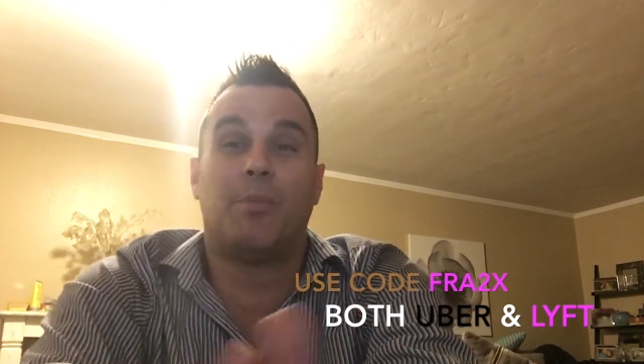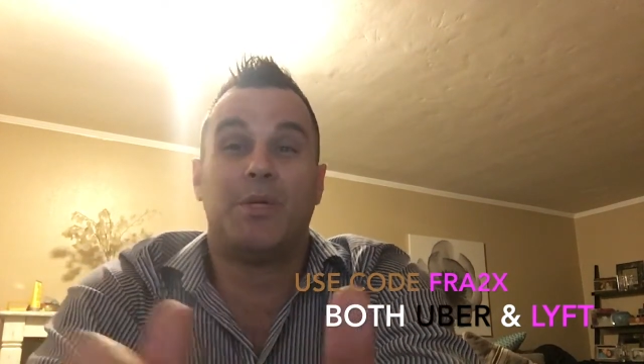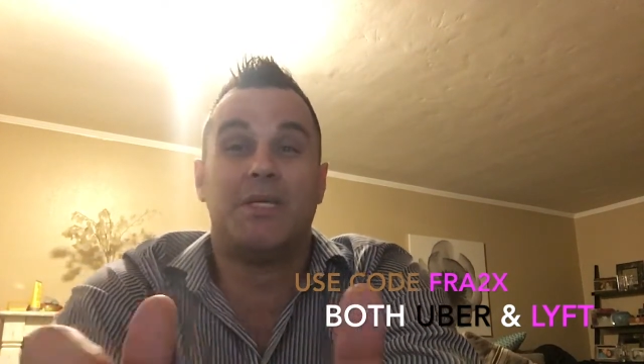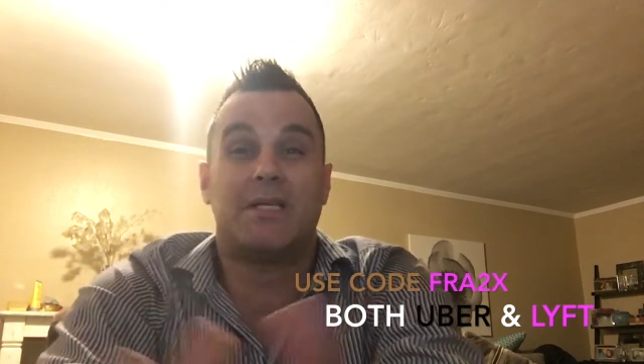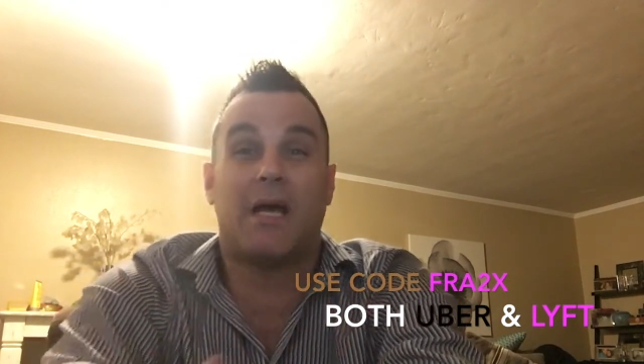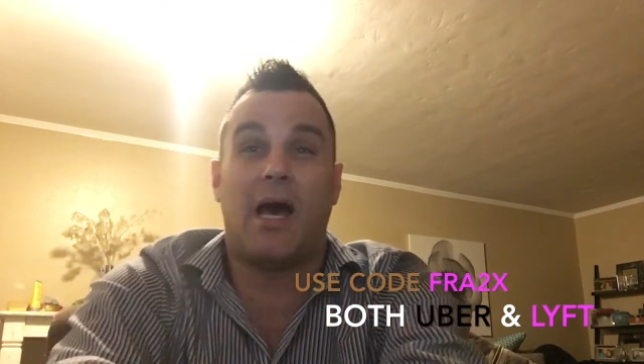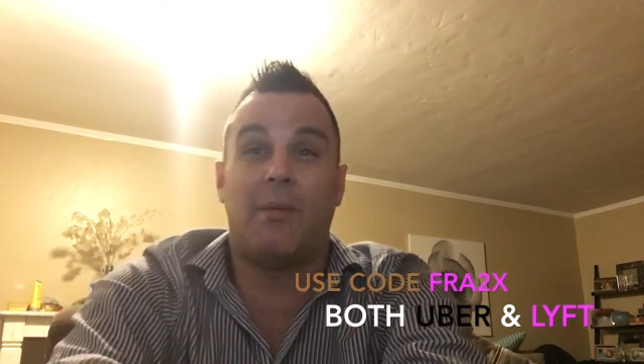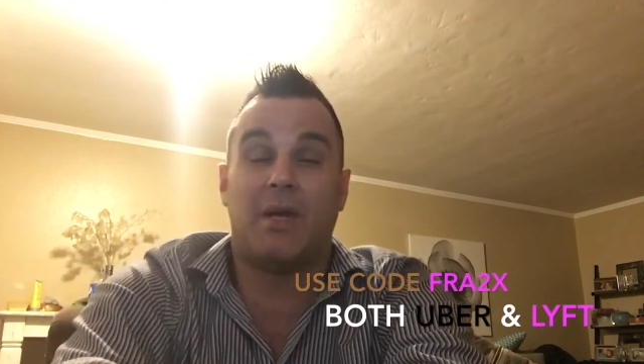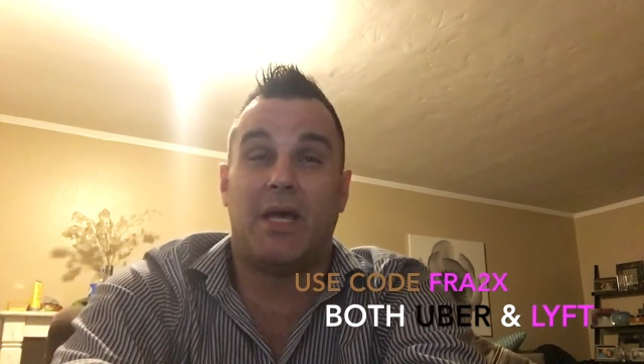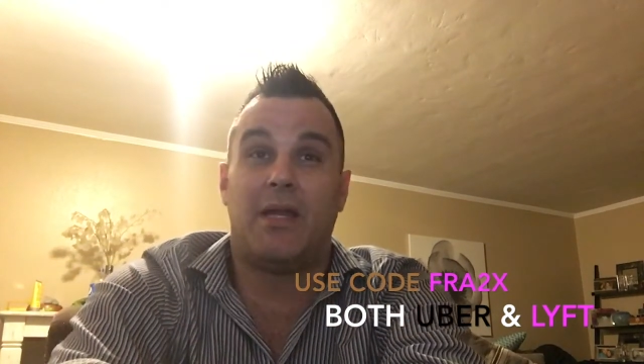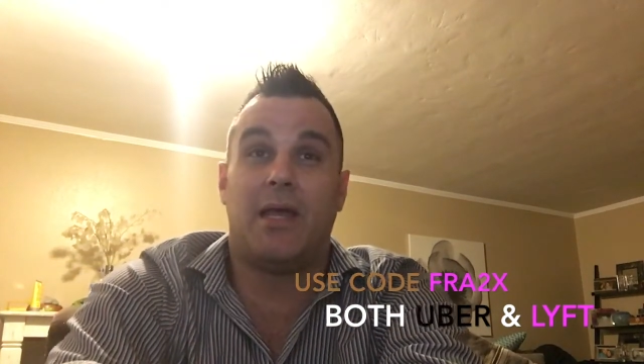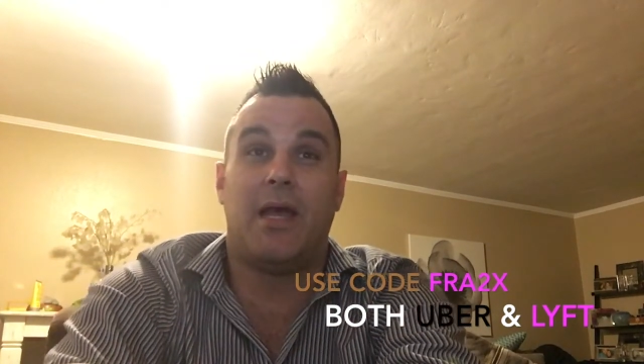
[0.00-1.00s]
Please
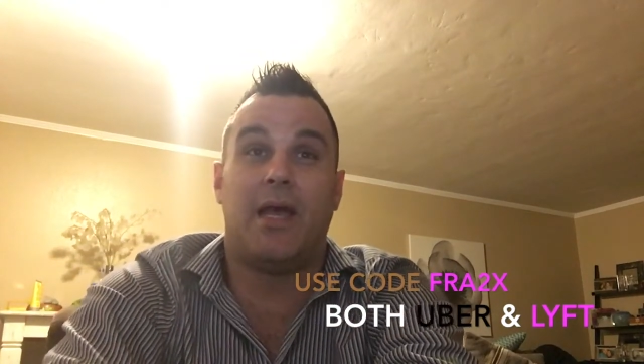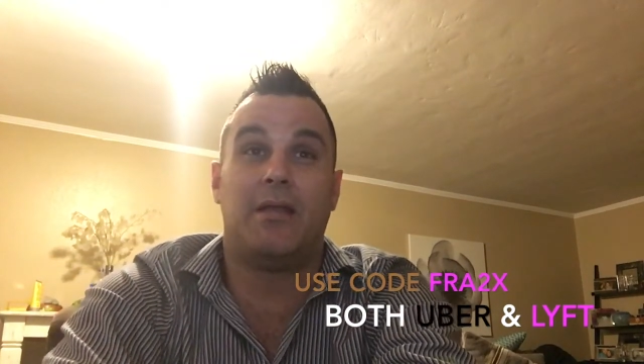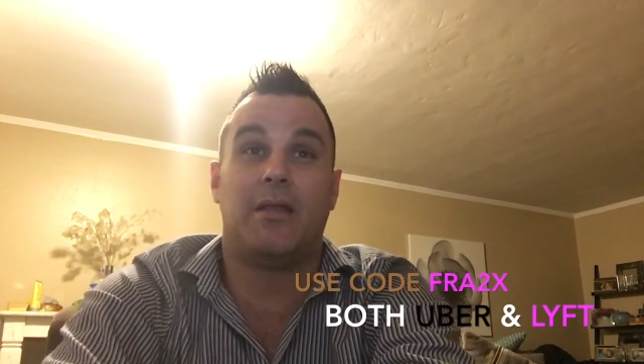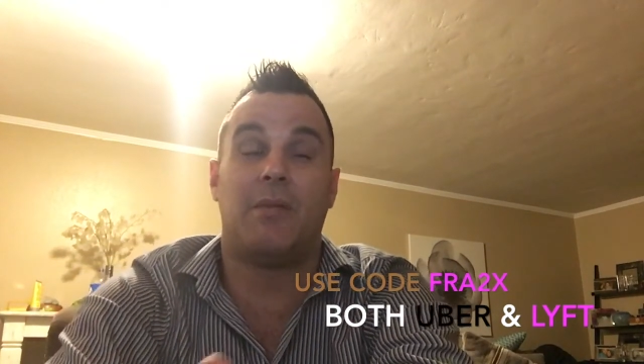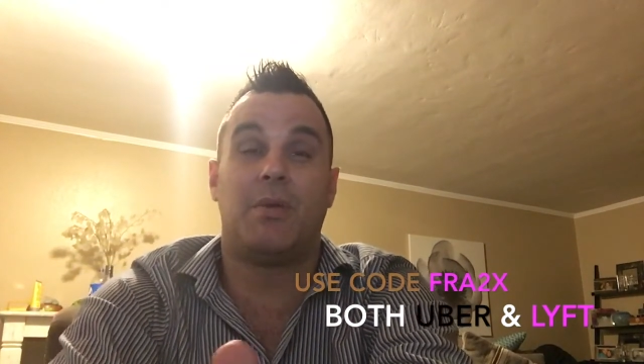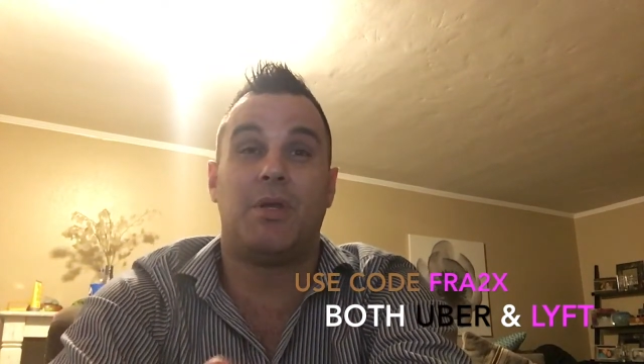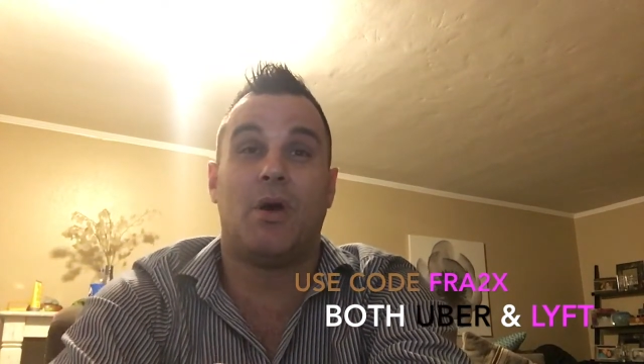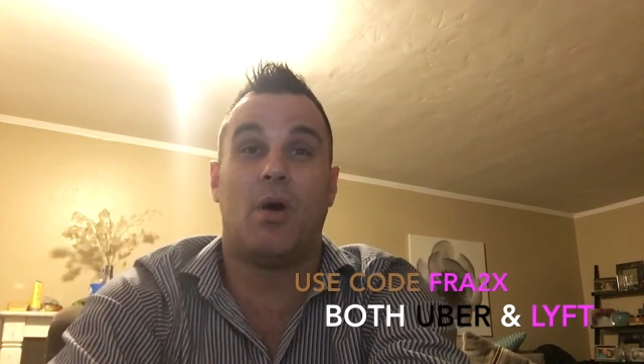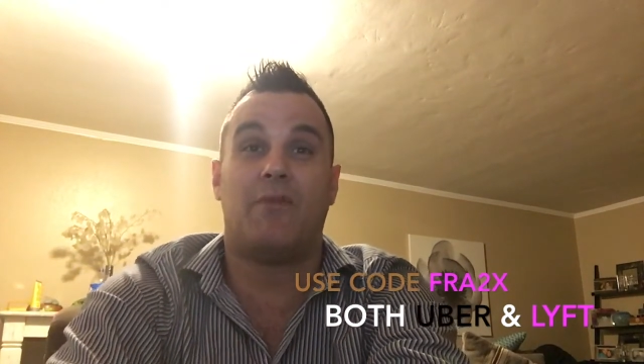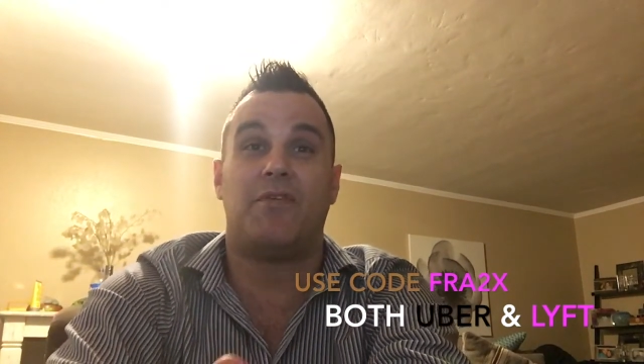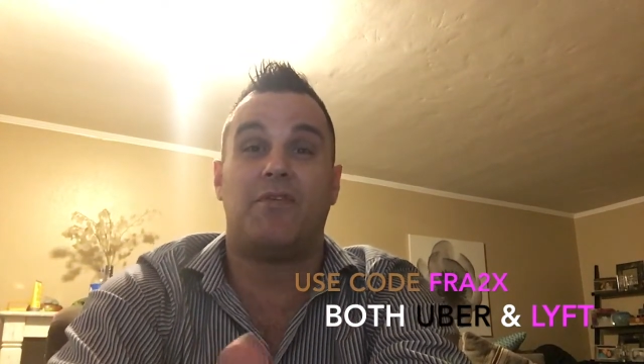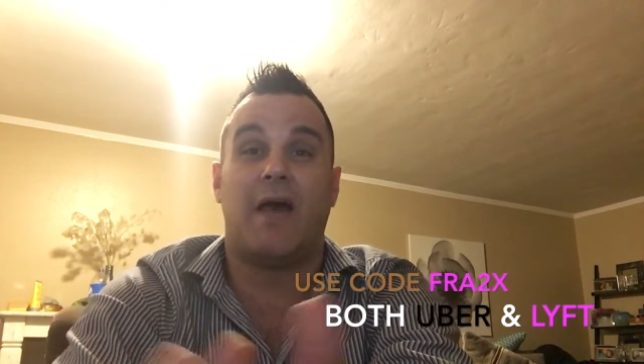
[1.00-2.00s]
comment and let me know
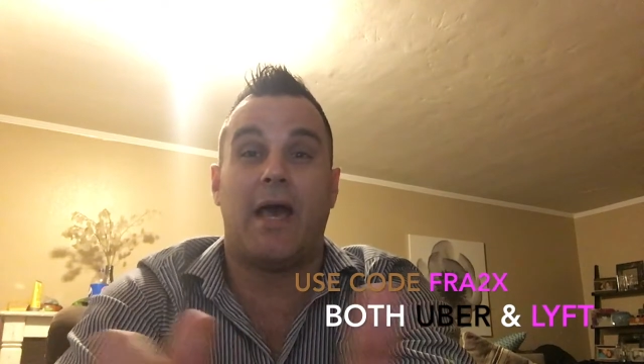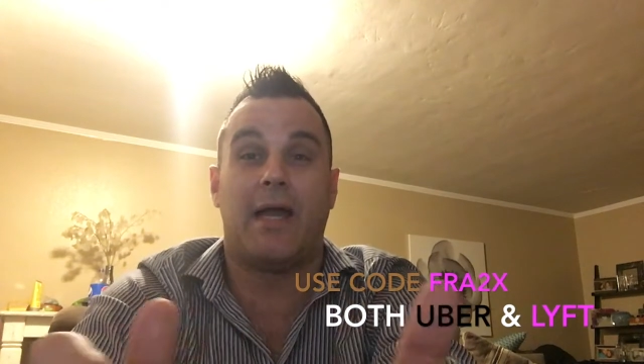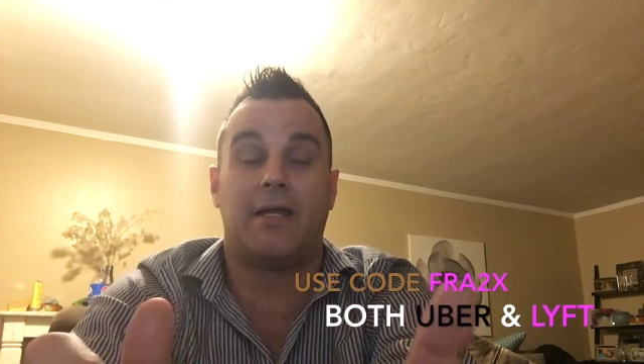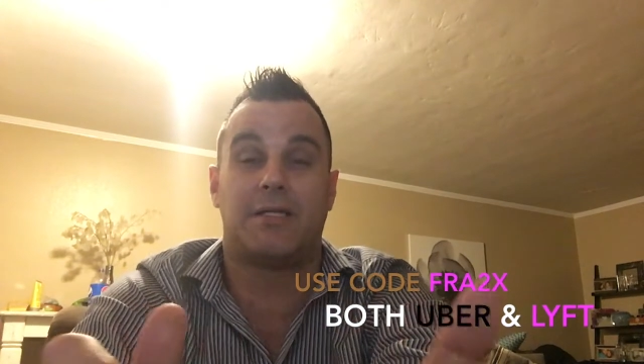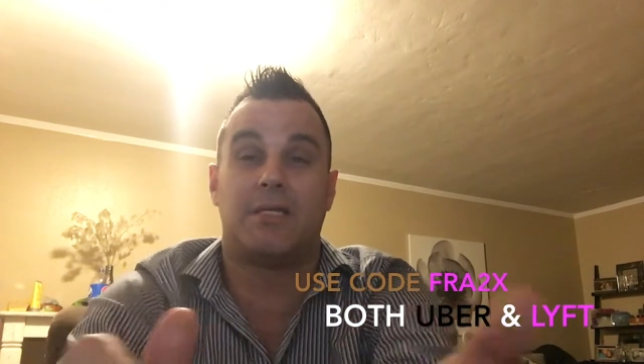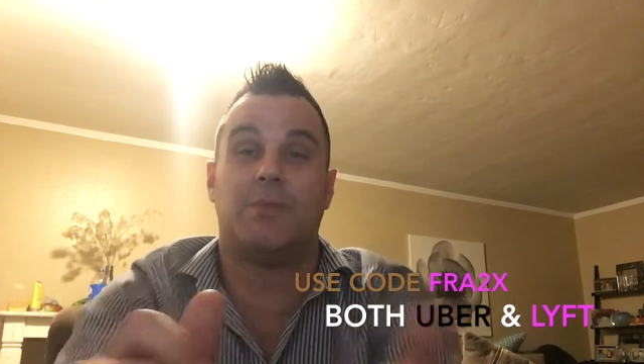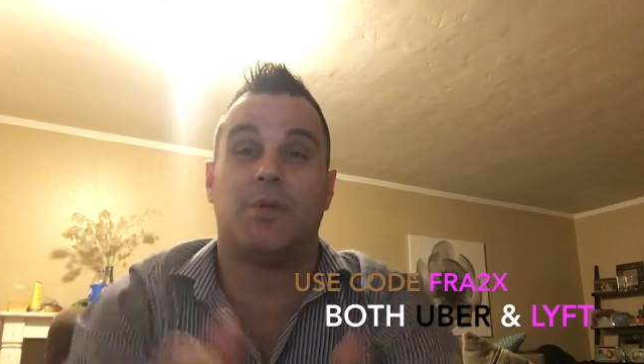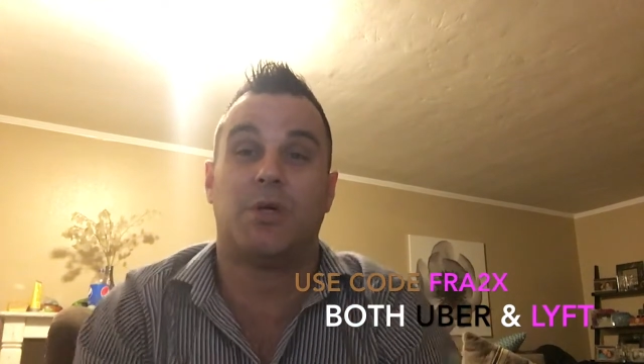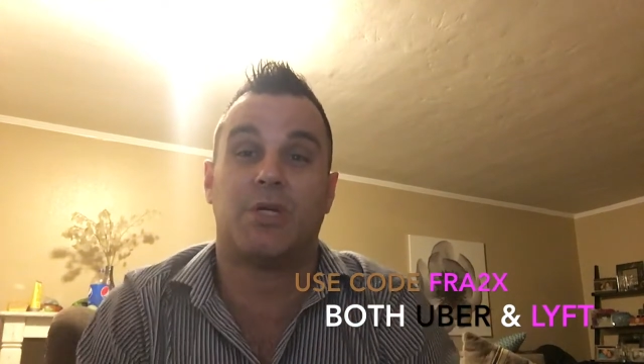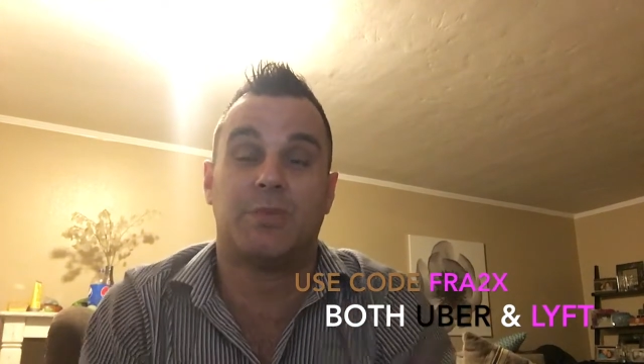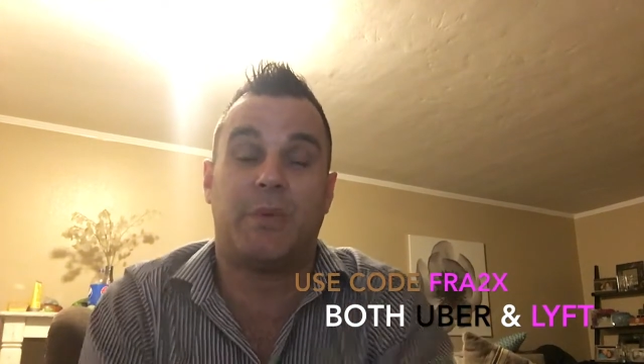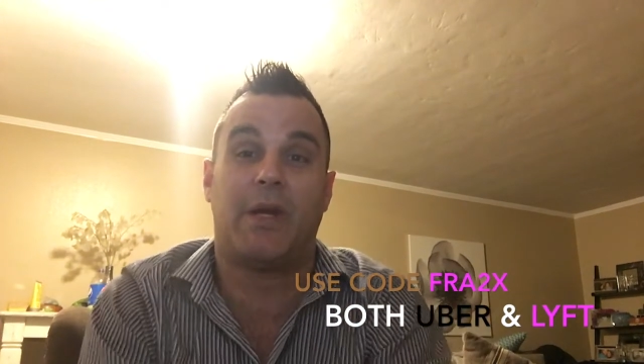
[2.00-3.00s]
if you've had a similar
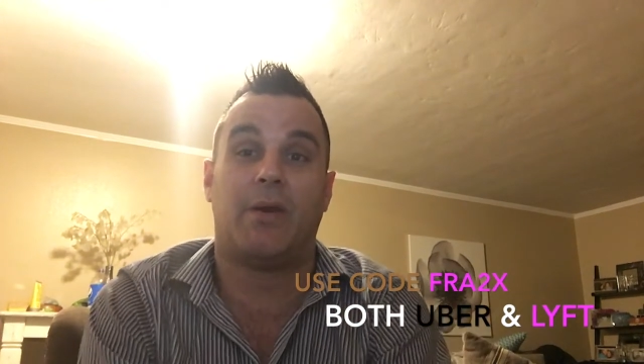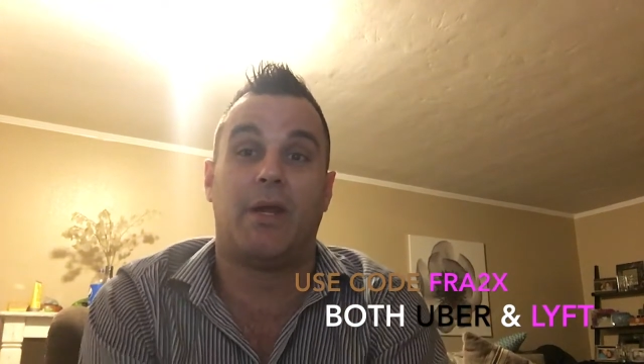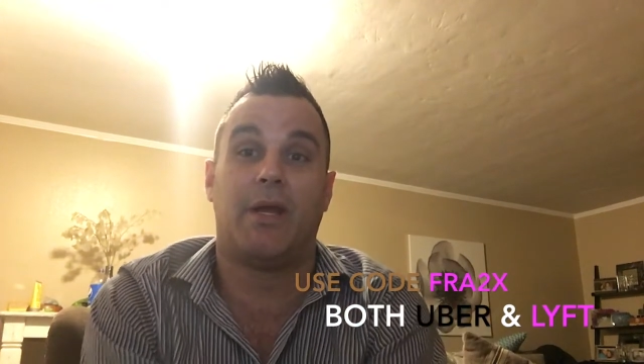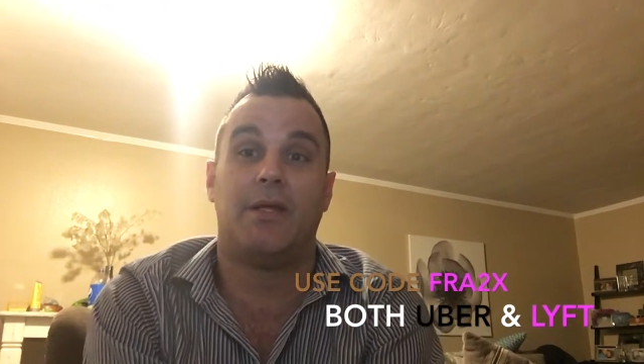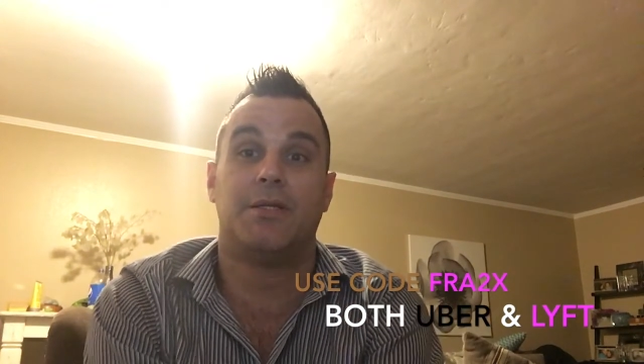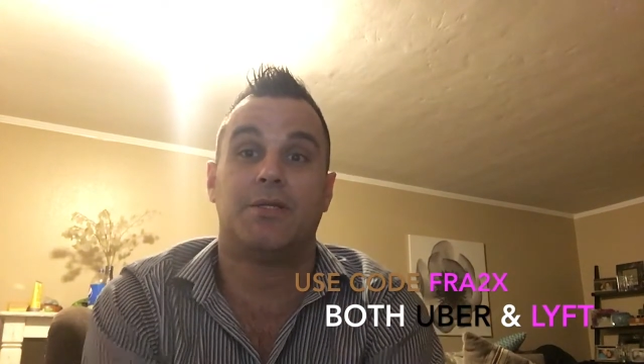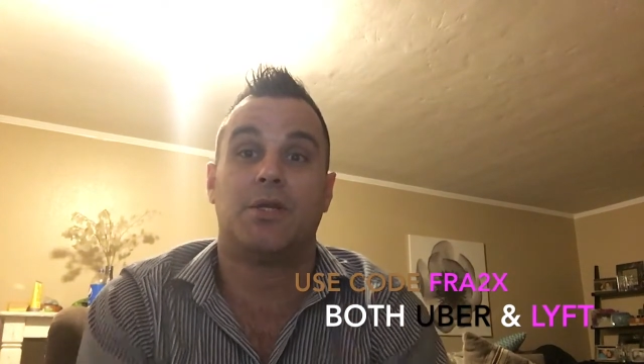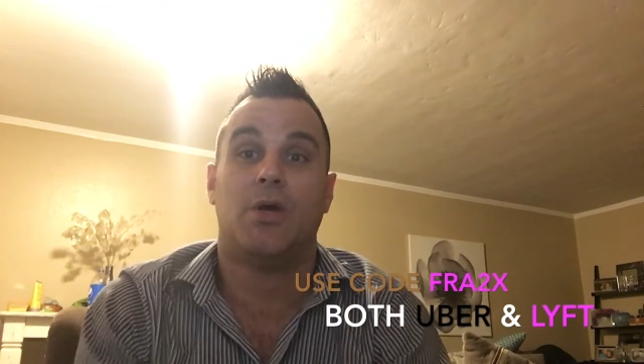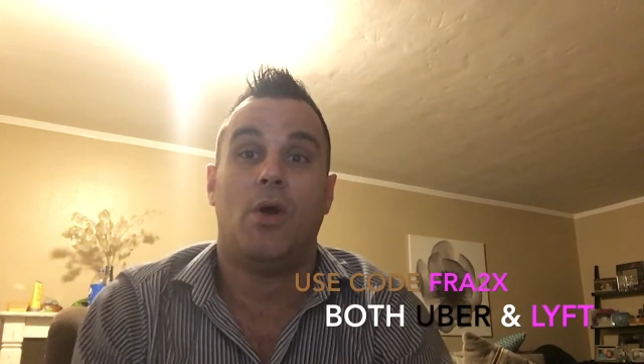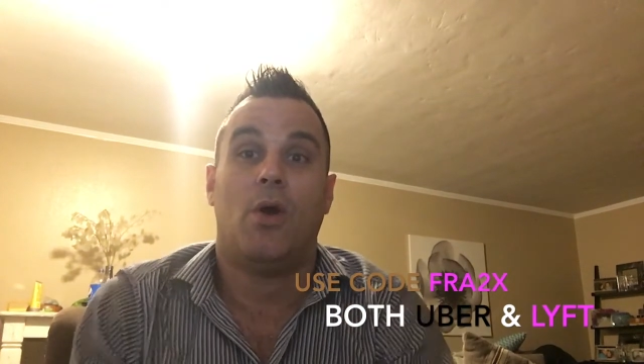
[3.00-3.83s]
experience